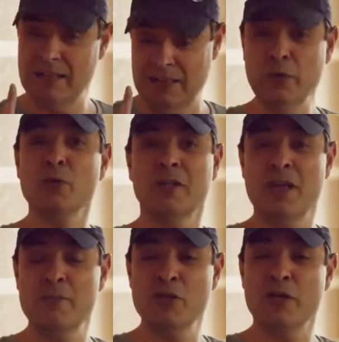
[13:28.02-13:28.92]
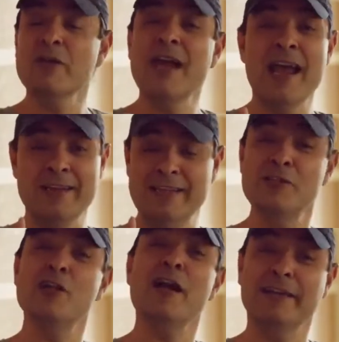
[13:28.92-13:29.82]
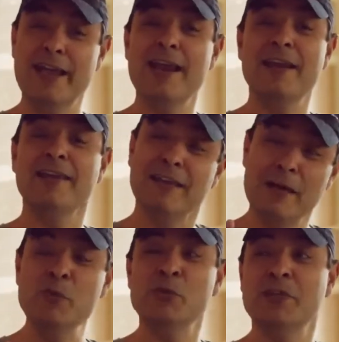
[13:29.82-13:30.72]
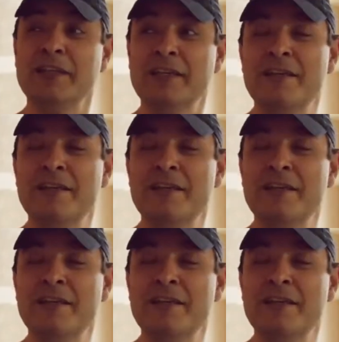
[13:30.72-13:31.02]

literal cum chugger, and he's not gay, amusingly